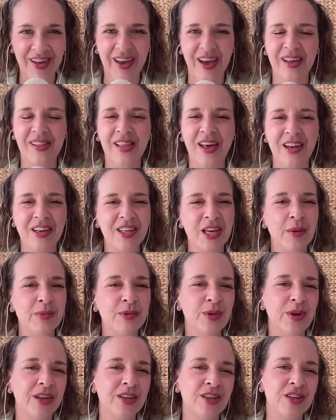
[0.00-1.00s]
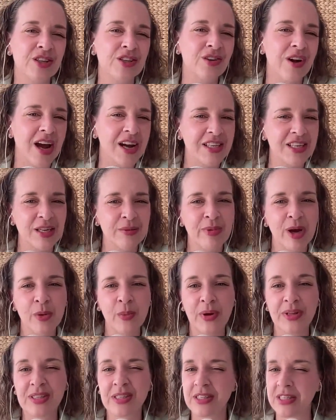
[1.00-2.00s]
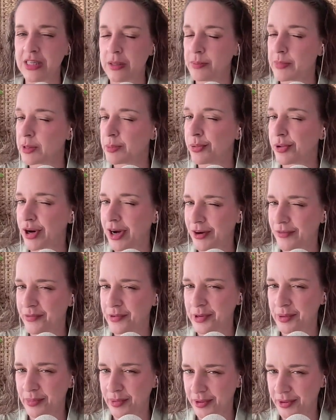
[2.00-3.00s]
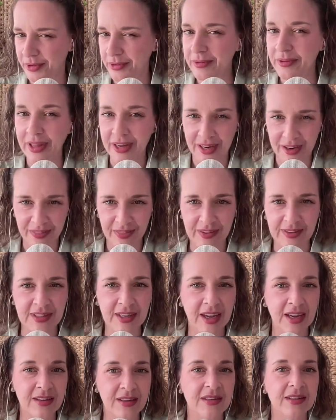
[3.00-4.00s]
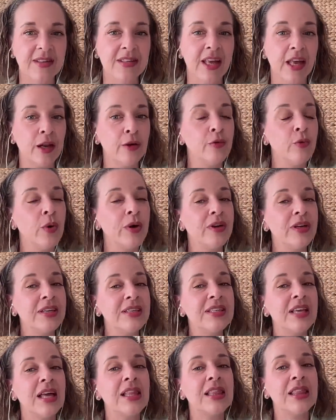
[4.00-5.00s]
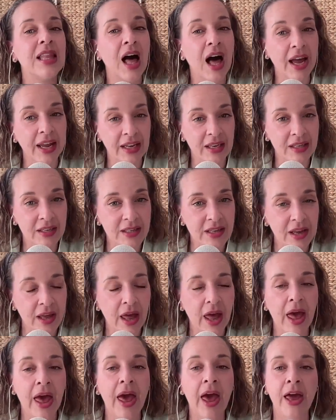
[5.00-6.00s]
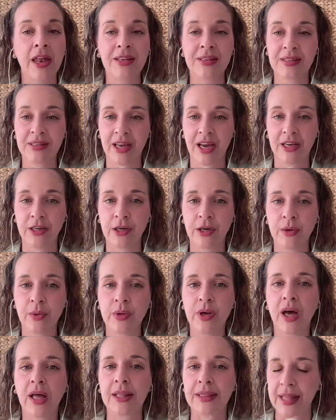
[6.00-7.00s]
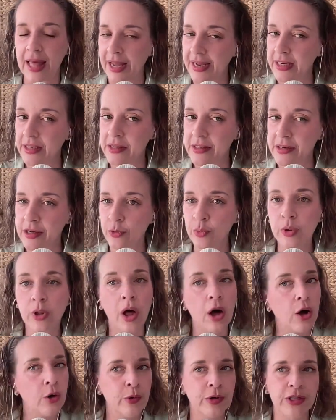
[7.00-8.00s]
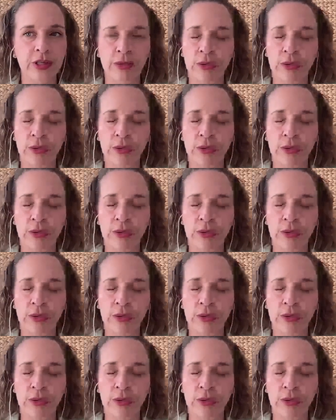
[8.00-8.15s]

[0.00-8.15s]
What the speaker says: A lot of times you get distracted by what seems profitable, like in this case, instead of what is aligned. And side note, aligned will always